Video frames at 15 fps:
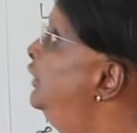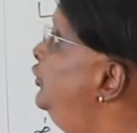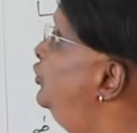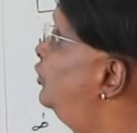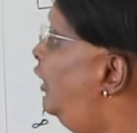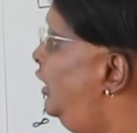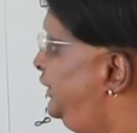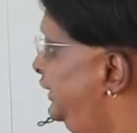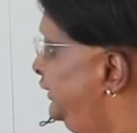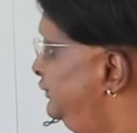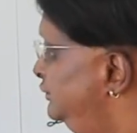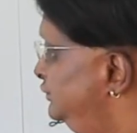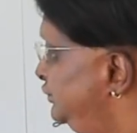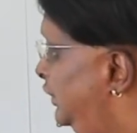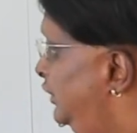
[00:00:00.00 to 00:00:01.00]
You got it.
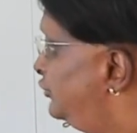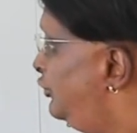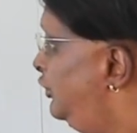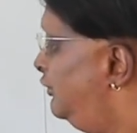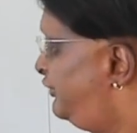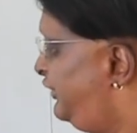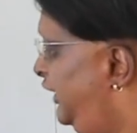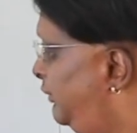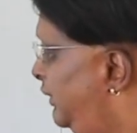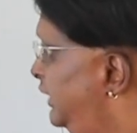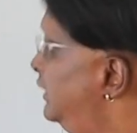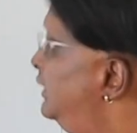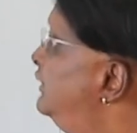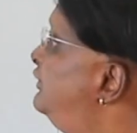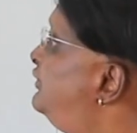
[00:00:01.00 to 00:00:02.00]
So now
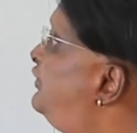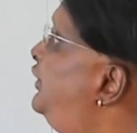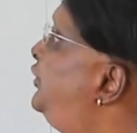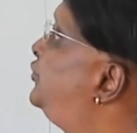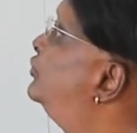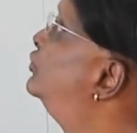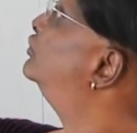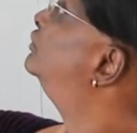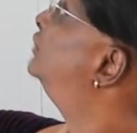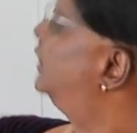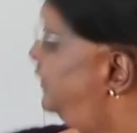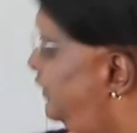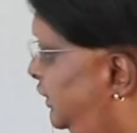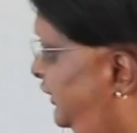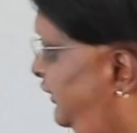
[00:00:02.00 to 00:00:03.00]
C1 in C2,
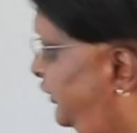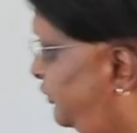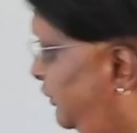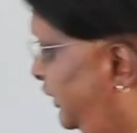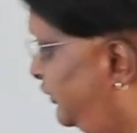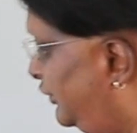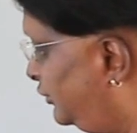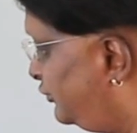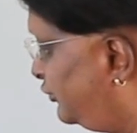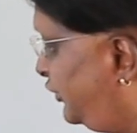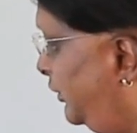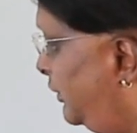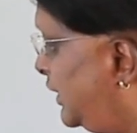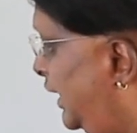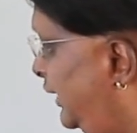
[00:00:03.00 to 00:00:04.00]
sorry, this one is also
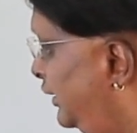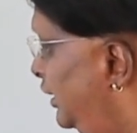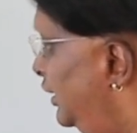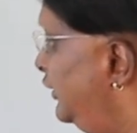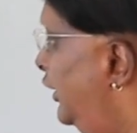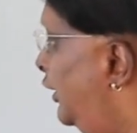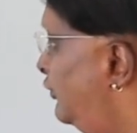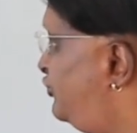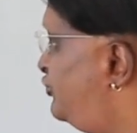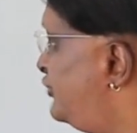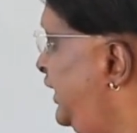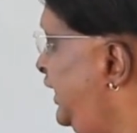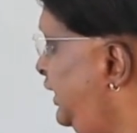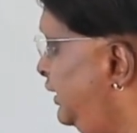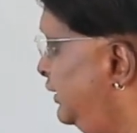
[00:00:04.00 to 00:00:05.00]
C1, right? Now
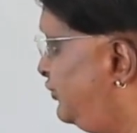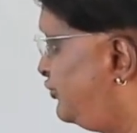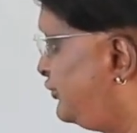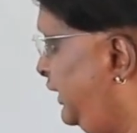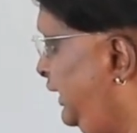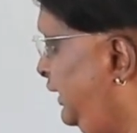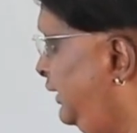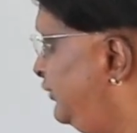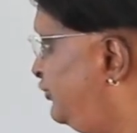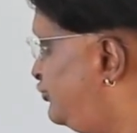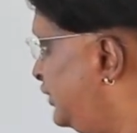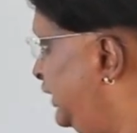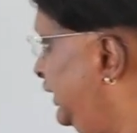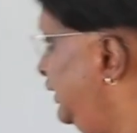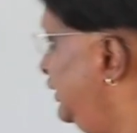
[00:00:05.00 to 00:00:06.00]
3, 3,
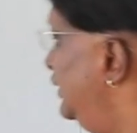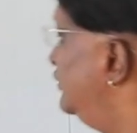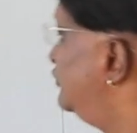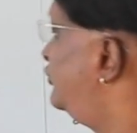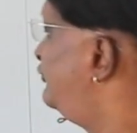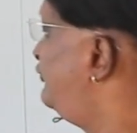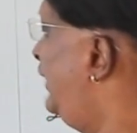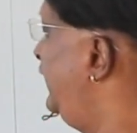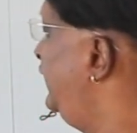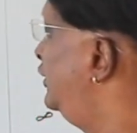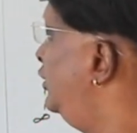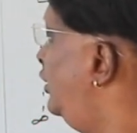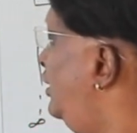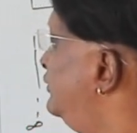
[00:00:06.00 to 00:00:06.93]
3. So final